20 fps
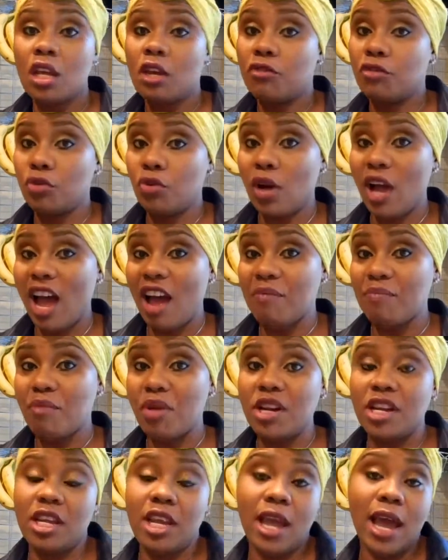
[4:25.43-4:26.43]
If you don't have
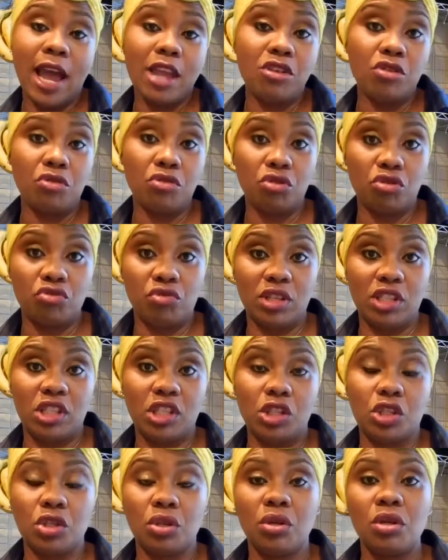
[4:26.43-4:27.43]
money, how you going to
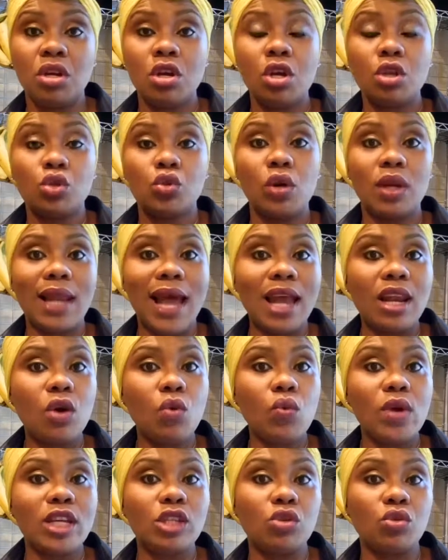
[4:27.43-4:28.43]
transition? So a lot
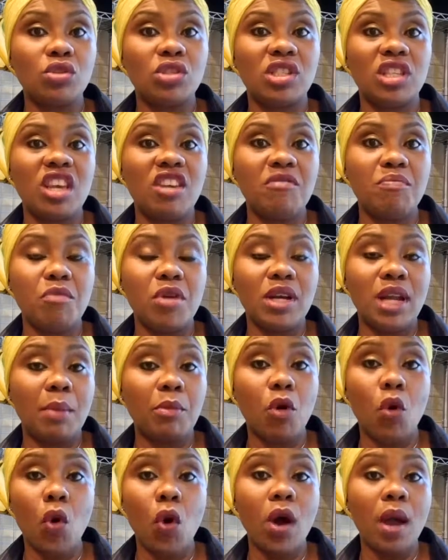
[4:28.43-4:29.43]
of ways to save money.
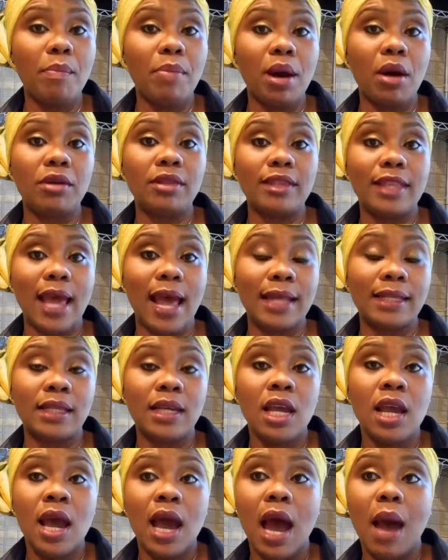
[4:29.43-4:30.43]
I'm all about that.